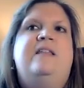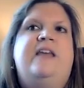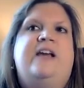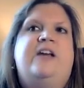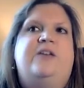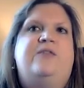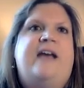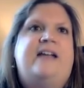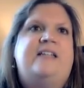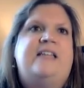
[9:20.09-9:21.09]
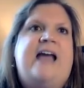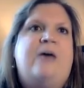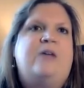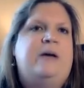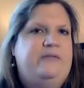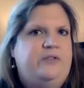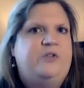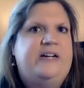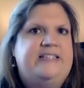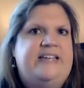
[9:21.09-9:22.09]
that could affect the outcome of the
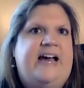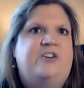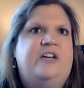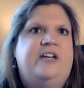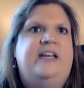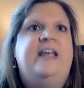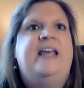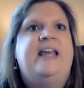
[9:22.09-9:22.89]
transaction